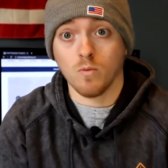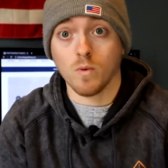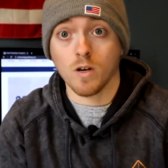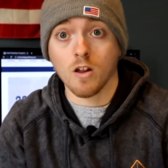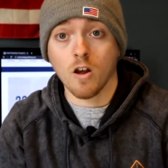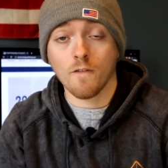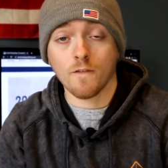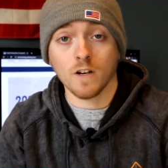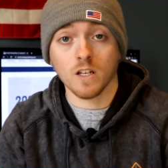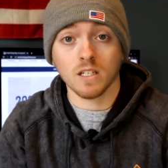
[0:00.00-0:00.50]

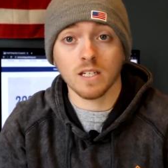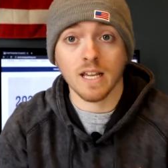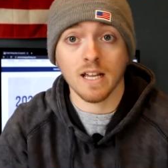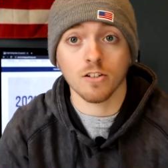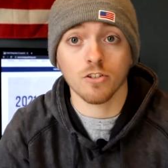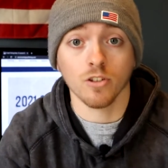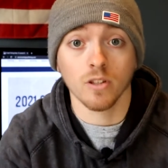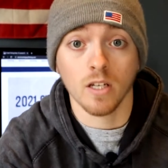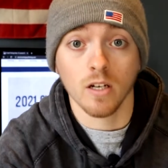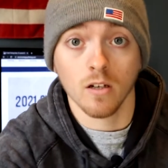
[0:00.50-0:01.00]
went off on a
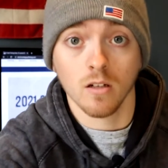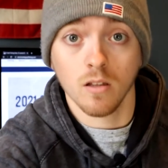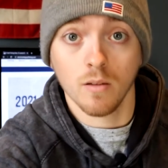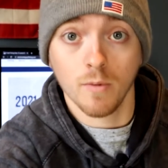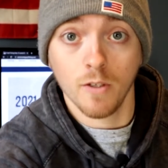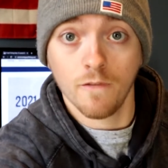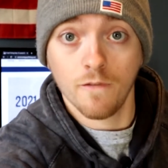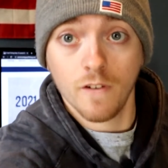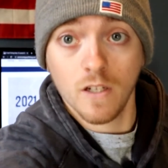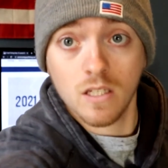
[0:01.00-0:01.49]
tangent there. Let
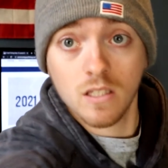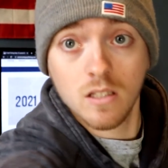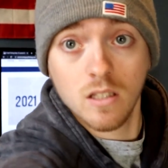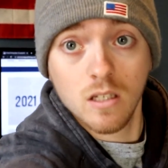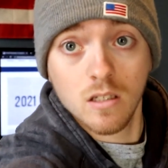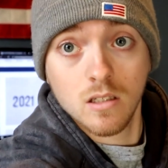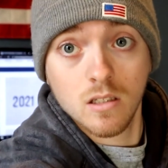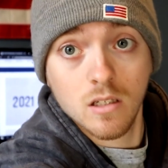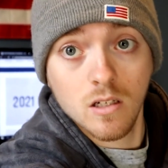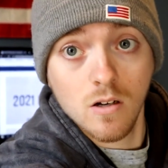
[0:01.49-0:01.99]
me fix
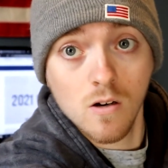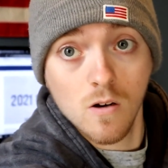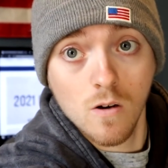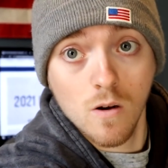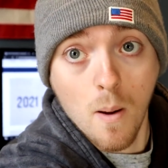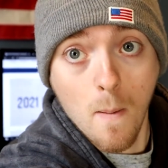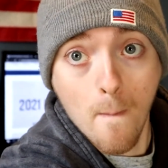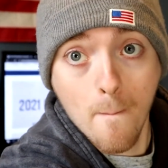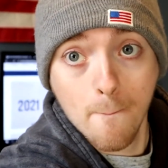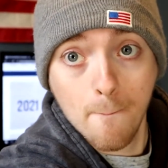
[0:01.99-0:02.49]
this
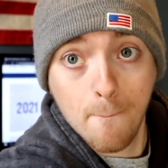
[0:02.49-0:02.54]
here.